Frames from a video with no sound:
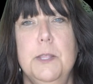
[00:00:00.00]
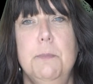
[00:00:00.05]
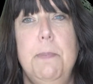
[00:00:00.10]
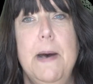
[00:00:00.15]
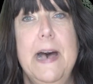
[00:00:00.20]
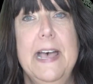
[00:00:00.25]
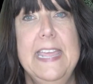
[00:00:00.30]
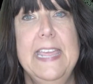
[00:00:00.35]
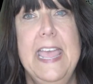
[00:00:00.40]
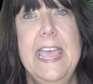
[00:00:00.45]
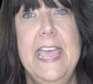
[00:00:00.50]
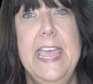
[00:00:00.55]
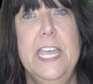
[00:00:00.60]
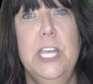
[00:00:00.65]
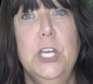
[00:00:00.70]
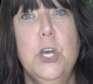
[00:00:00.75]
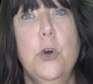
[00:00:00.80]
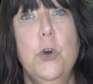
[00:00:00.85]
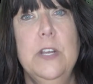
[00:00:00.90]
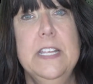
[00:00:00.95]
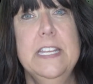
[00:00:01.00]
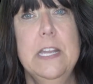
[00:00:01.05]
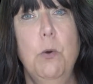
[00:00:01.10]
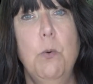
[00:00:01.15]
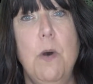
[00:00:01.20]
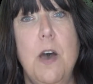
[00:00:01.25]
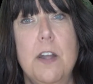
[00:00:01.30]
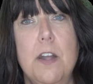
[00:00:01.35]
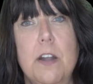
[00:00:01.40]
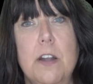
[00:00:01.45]
the Bae
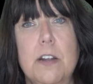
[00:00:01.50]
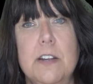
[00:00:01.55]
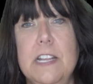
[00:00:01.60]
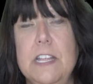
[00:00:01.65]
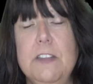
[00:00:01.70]
coconut water